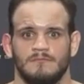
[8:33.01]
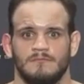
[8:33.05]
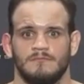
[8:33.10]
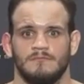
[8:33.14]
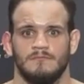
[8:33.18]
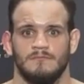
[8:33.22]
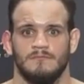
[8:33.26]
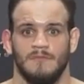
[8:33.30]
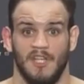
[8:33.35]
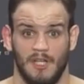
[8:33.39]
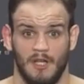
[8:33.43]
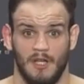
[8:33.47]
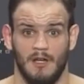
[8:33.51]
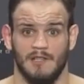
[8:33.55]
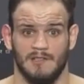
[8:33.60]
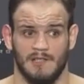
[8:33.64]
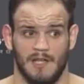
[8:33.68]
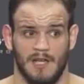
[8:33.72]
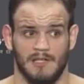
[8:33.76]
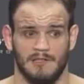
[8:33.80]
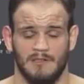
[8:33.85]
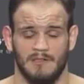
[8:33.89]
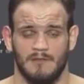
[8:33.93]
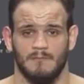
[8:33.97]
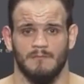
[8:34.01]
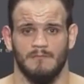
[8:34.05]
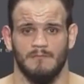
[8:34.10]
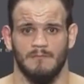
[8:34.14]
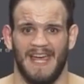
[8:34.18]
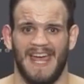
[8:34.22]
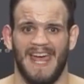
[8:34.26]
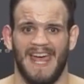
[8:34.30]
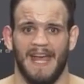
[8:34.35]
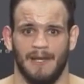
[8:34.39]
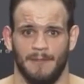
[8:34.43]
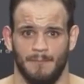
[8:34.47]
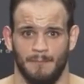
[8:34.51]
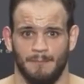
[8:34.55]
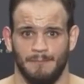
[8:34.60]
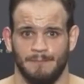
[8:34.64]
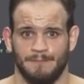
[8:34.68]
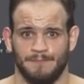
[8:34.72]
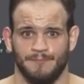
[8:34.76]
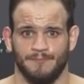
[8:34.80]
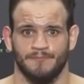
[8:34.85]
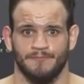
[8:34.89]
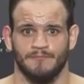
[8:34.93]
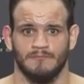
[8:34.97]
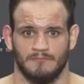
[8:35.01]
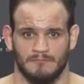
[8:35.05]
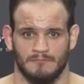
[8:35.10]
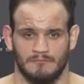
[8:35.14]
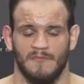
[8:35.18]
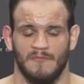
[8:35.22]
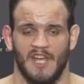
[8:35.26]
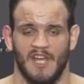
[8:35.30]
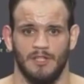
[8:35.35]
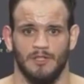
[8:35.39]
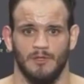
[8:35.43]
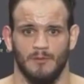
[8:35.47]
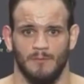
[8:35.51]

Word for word: nice, nice. Good fight, buddy. Thank